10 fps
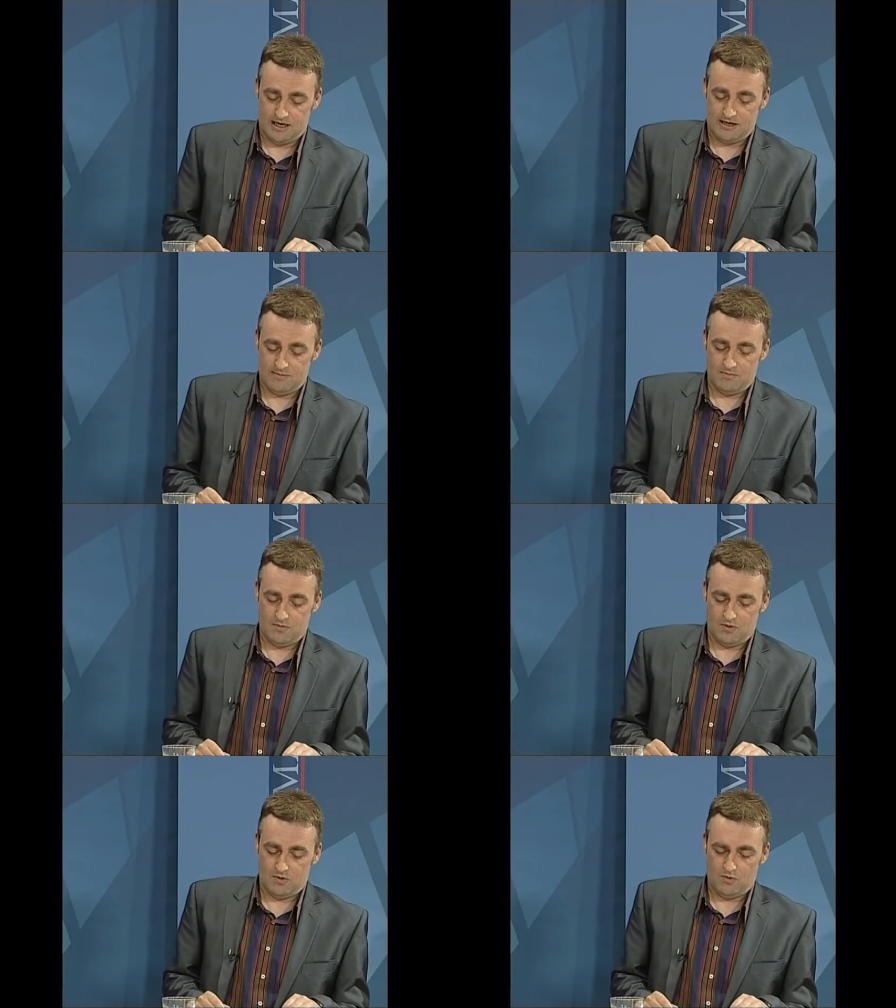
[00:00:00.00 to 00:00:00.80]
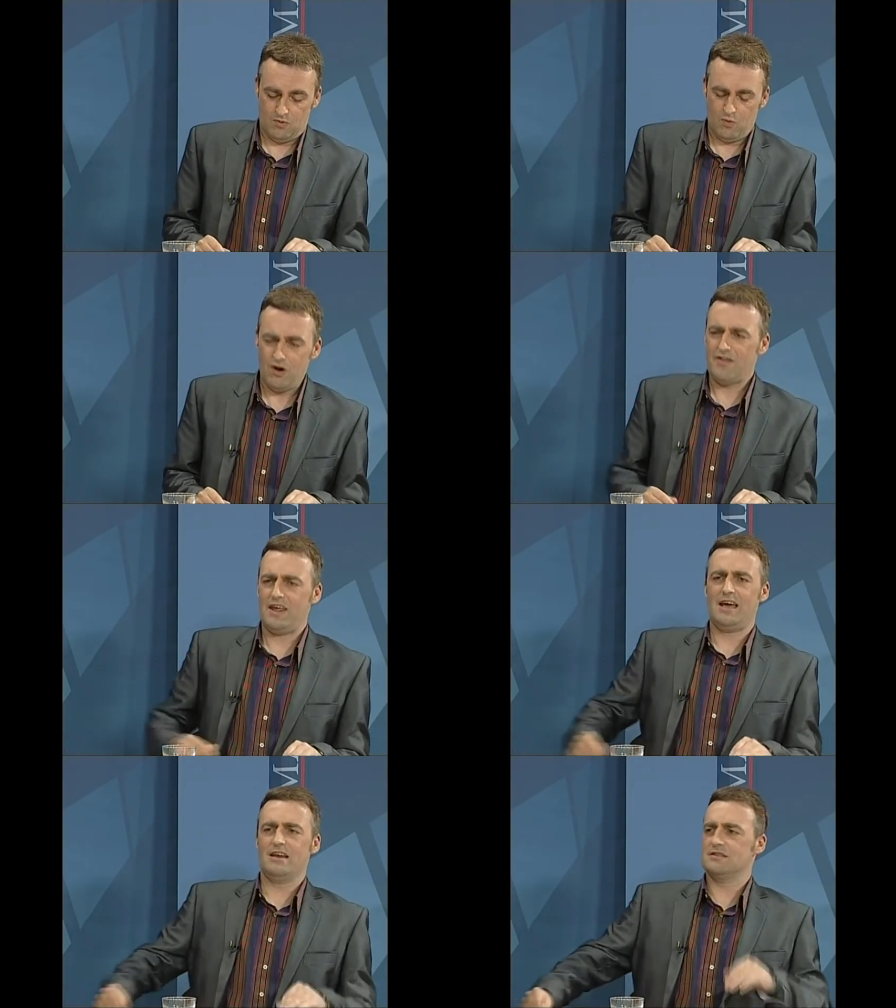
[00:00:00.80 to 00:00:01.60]
um, why the
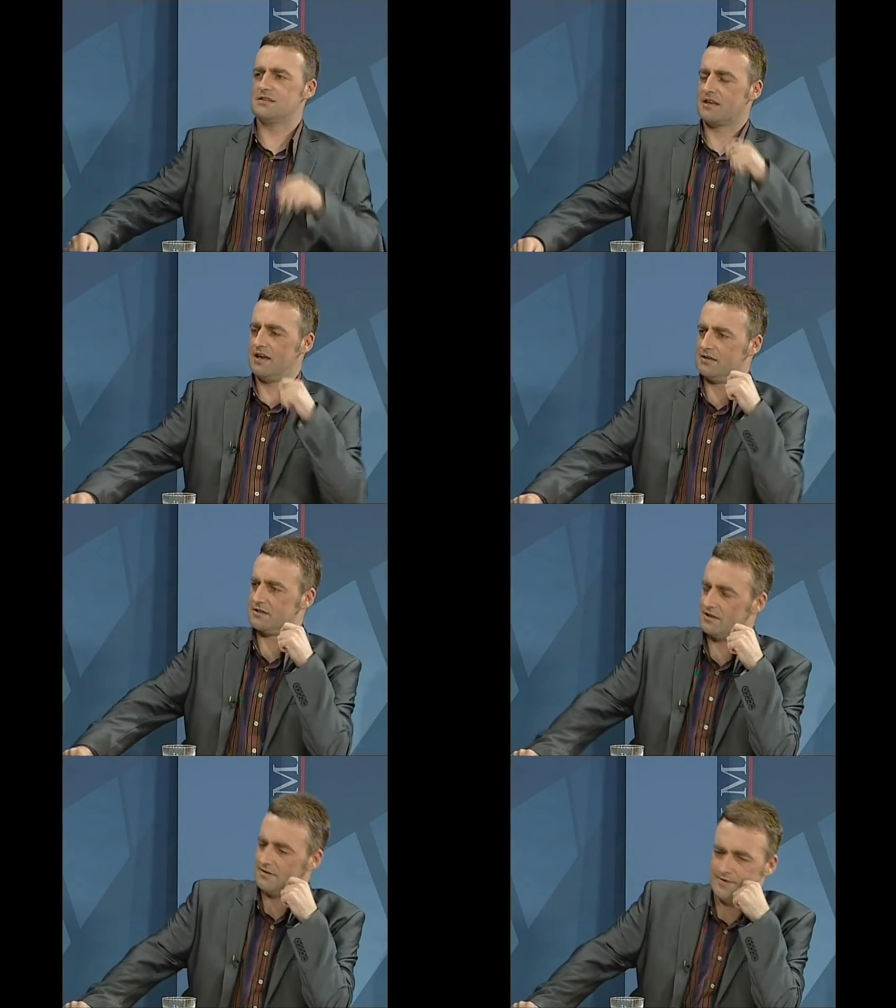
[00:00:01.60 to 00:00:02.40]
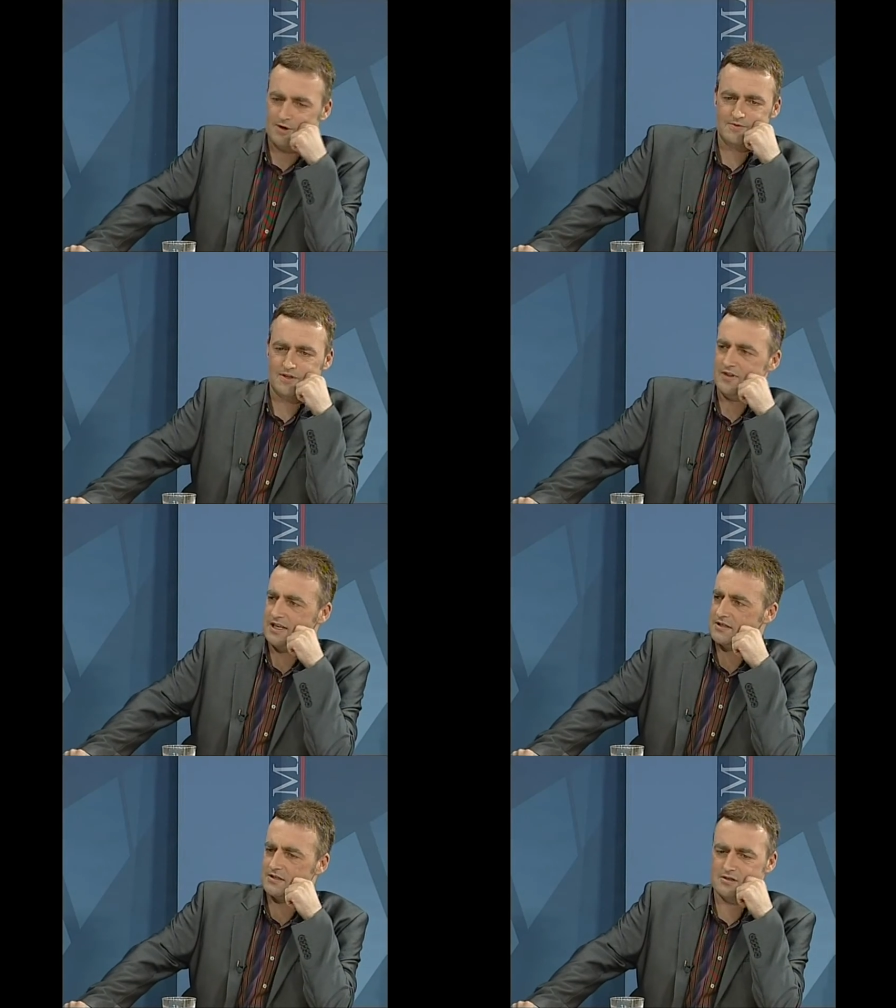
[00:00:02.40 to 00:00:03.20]
hell is the council involved in
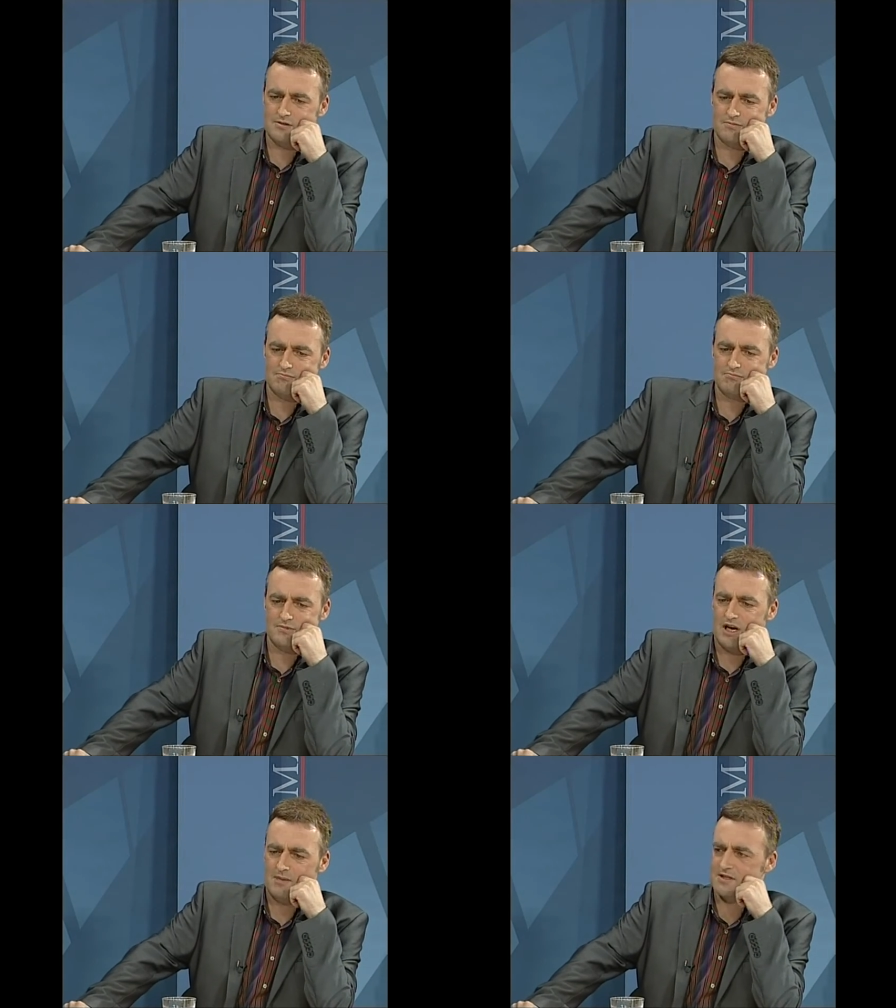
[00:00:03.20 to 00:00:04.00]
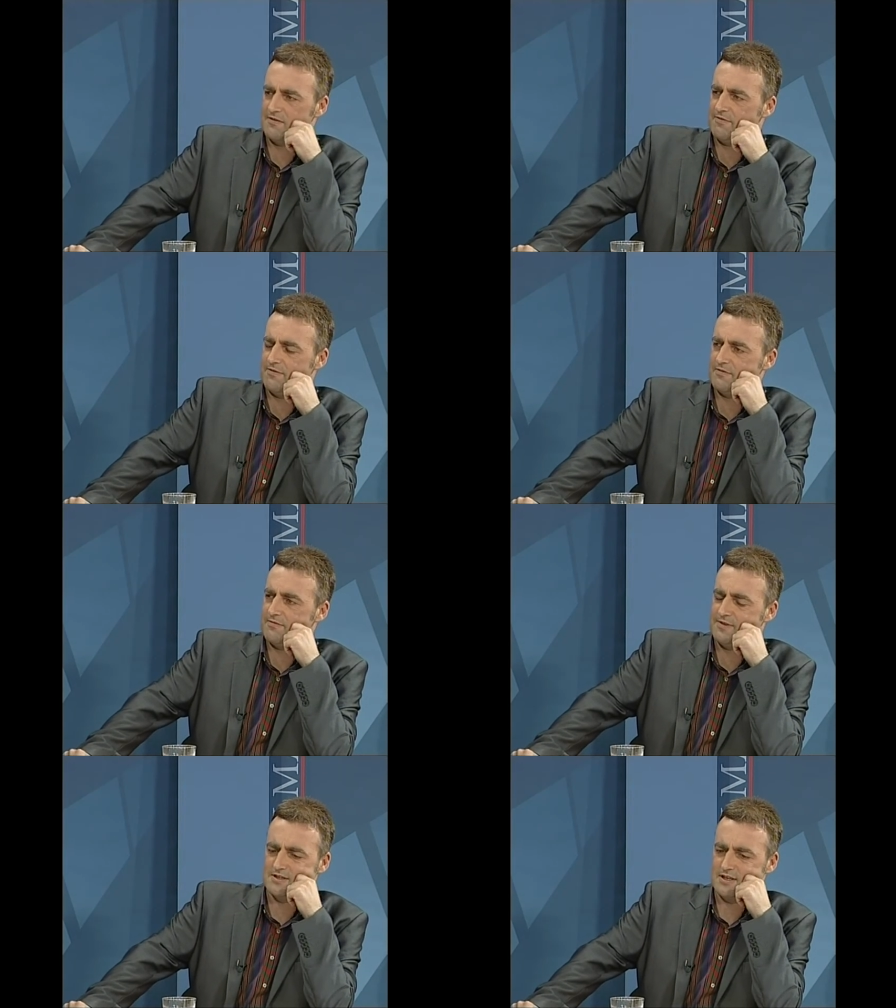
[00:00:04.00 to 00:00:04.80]
these types of
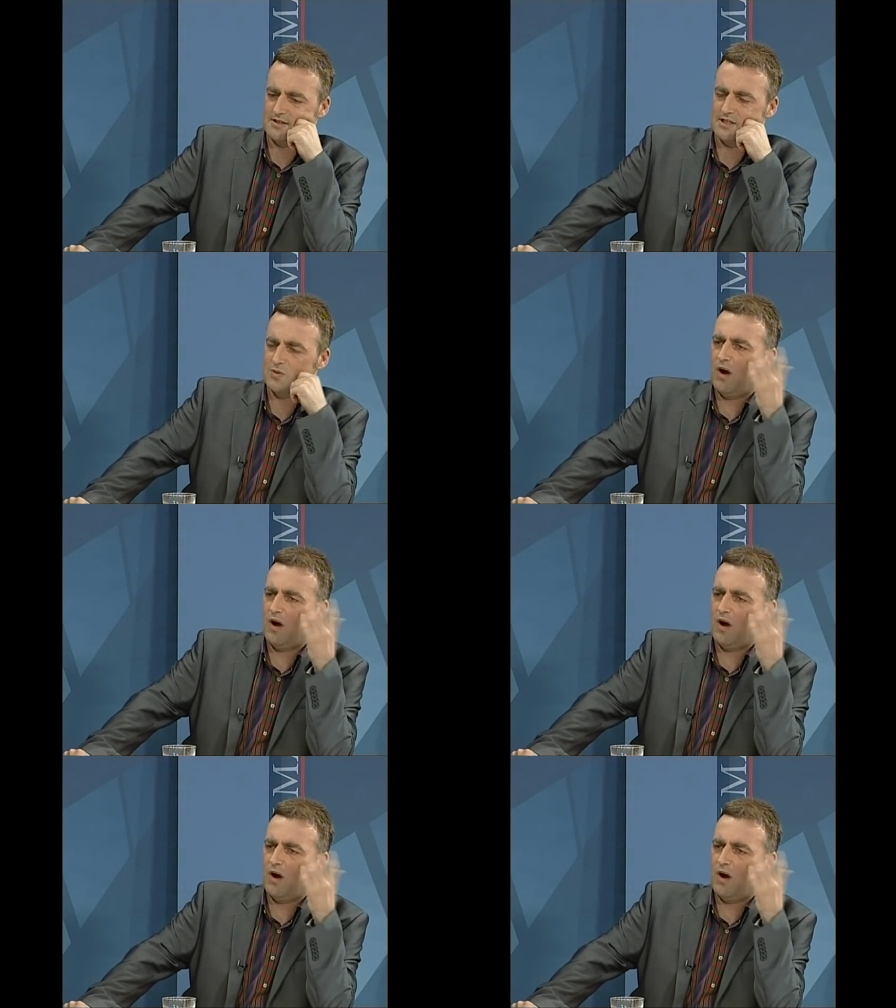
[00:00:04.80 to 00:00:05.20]
facilities?